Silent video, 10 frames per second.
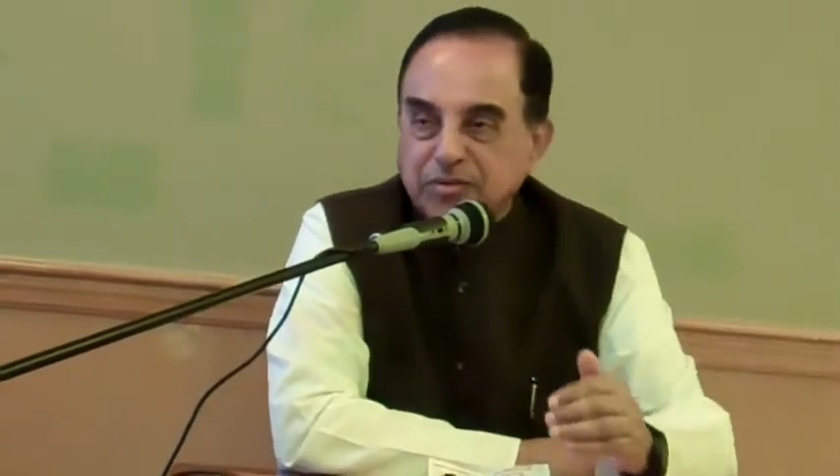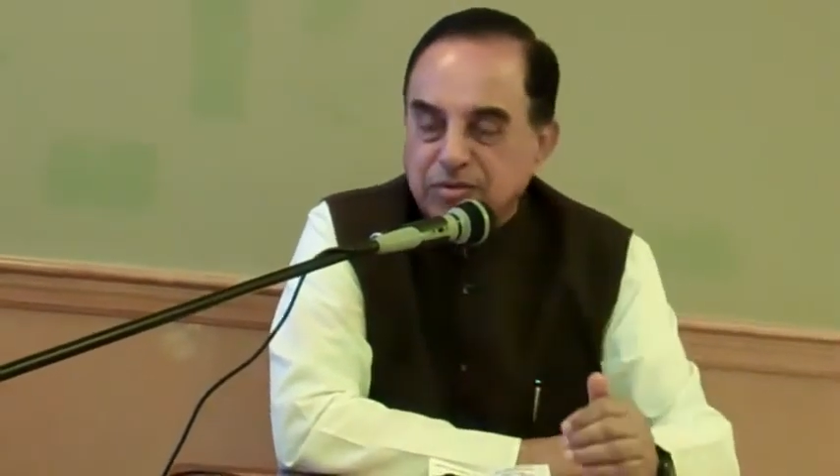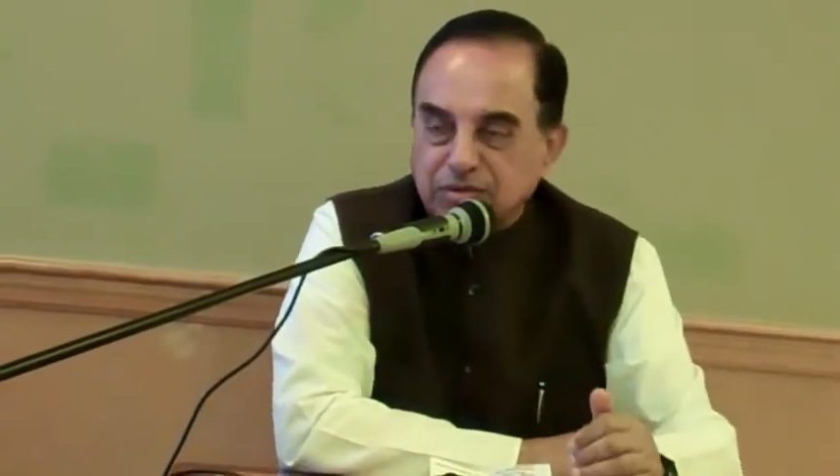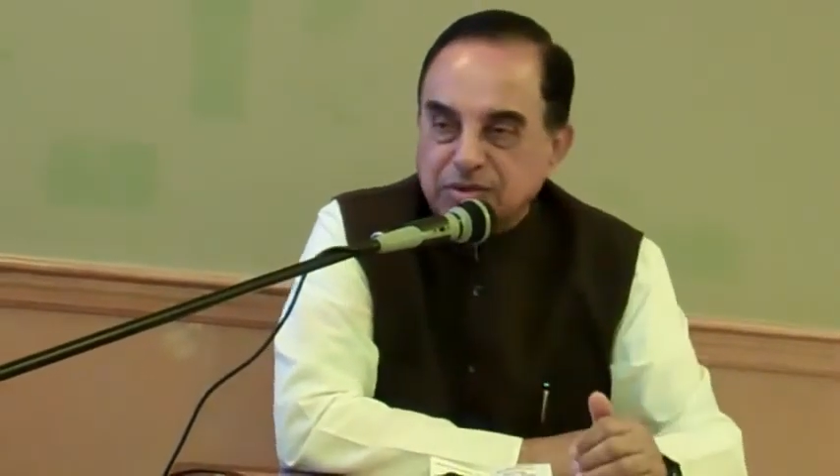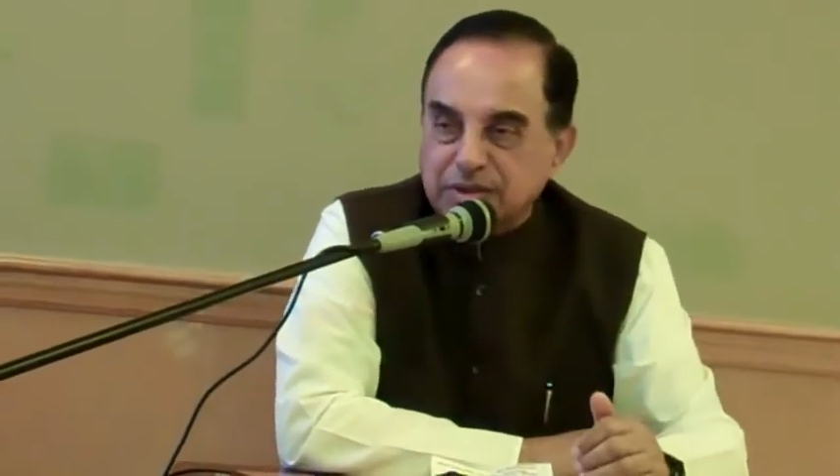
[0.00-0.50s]

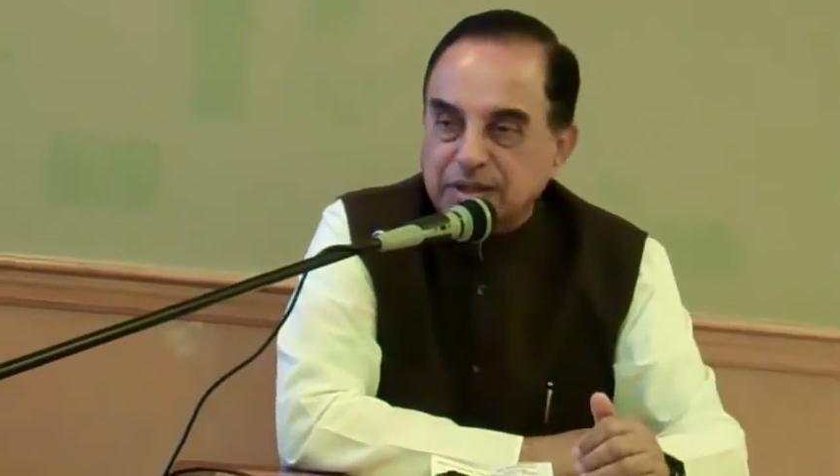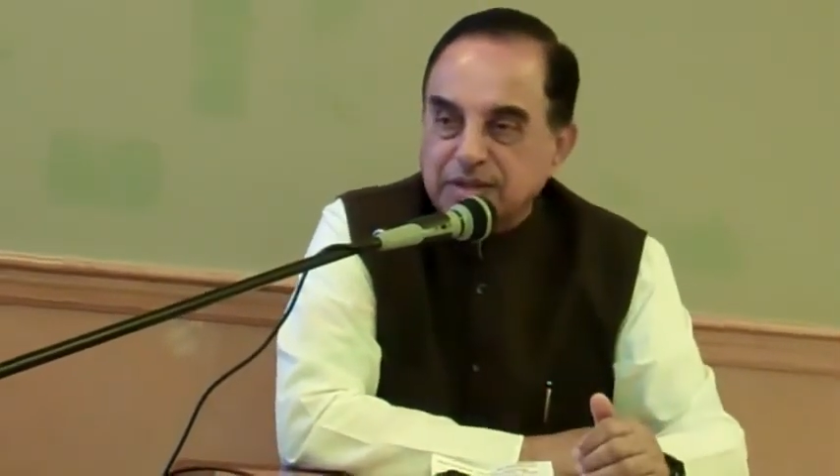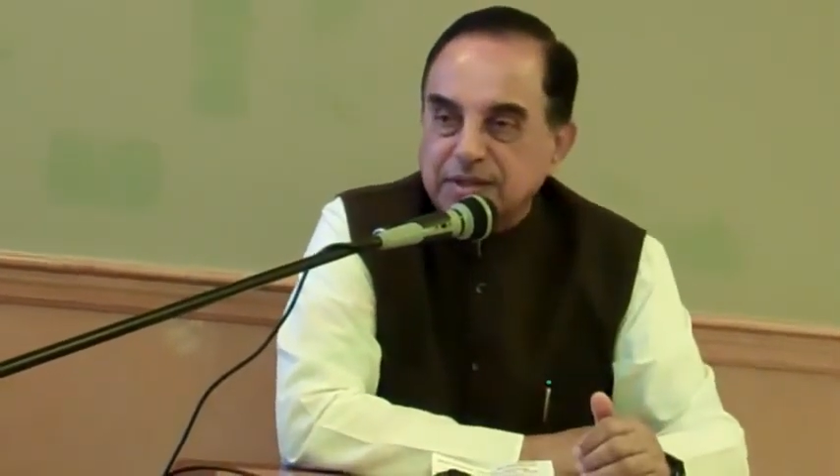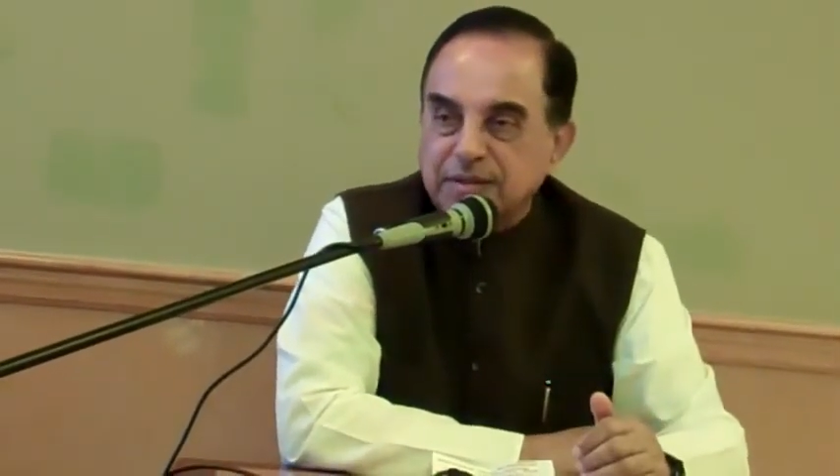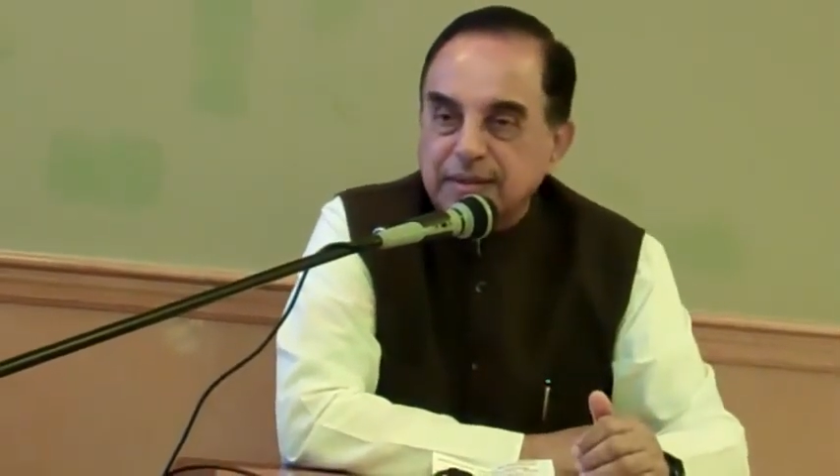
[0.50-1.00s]
growth
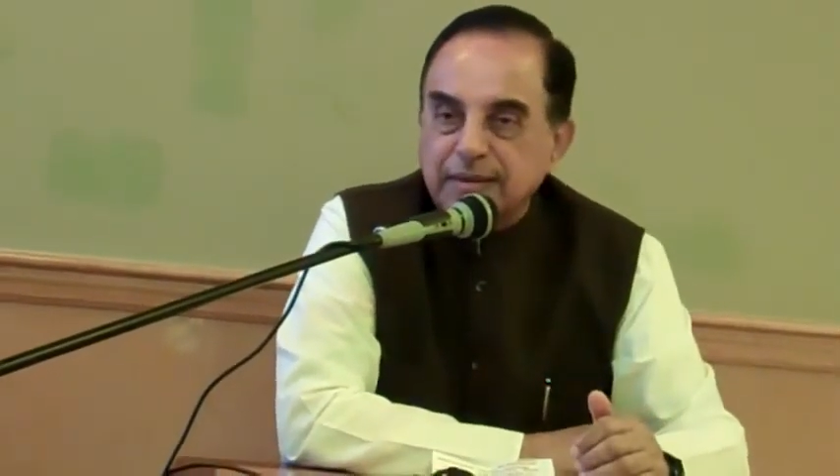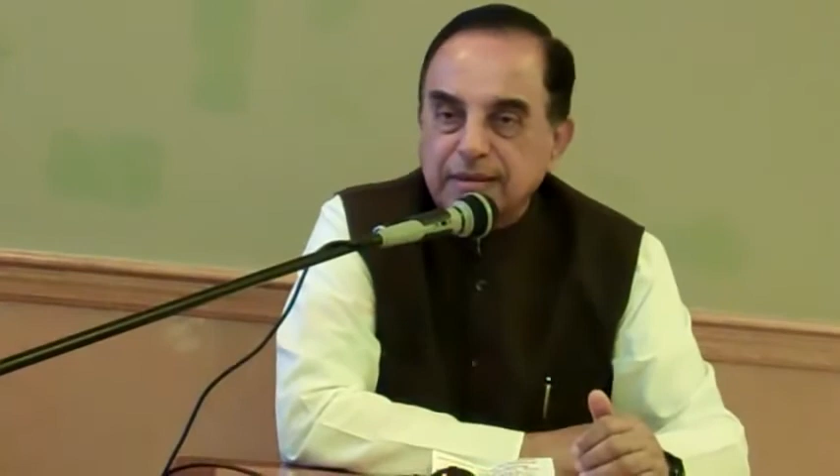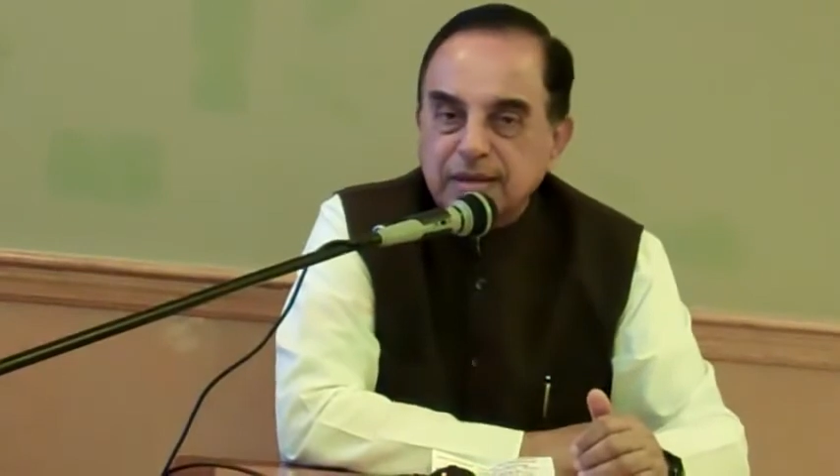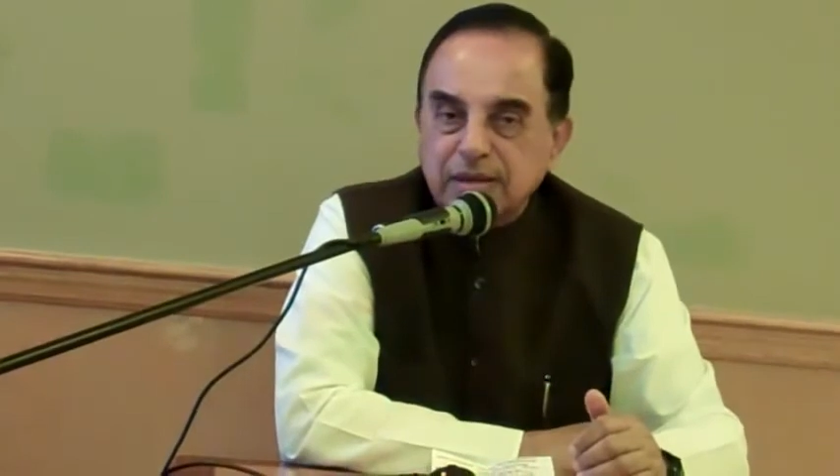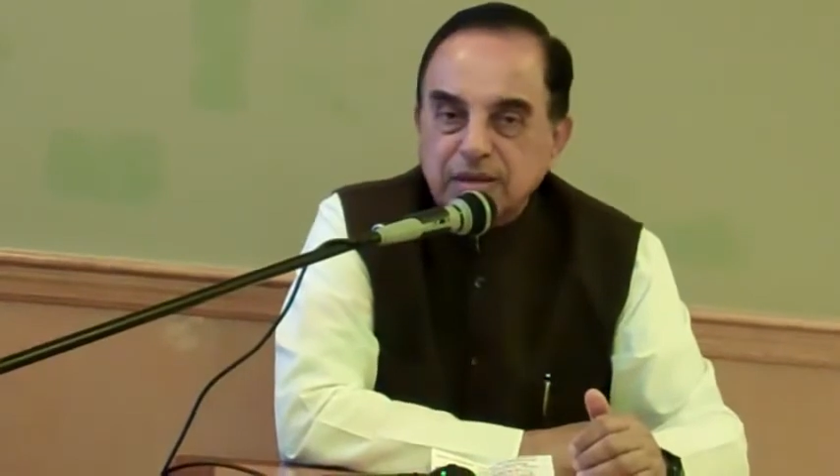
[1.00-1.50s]

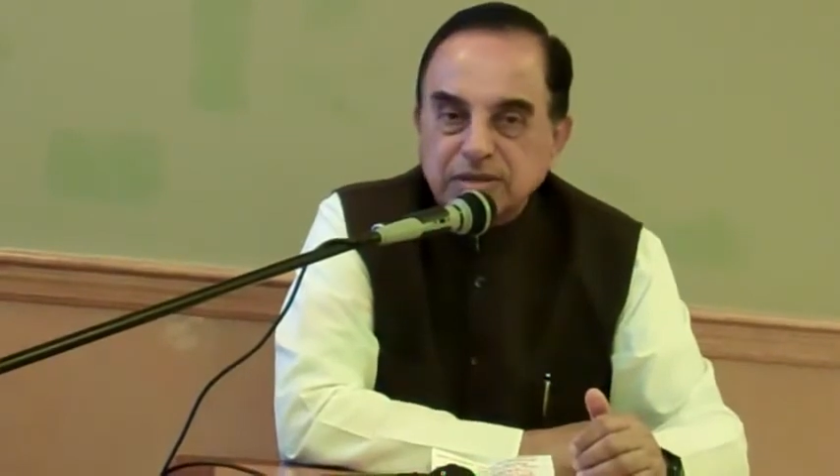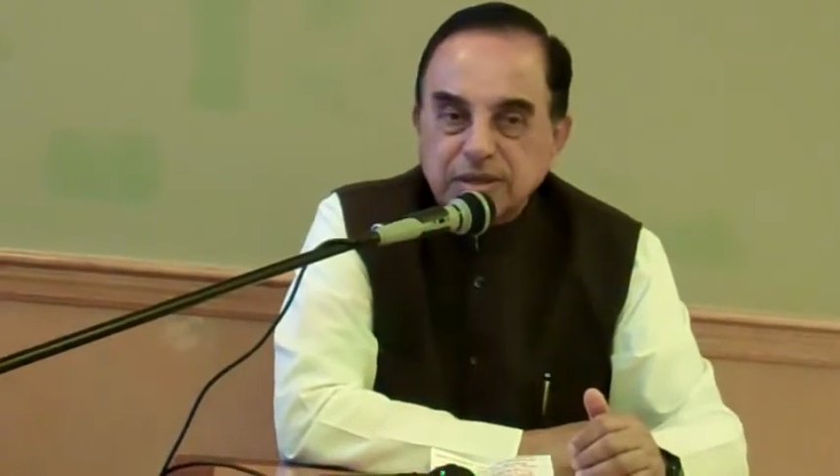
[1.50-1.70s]
rate.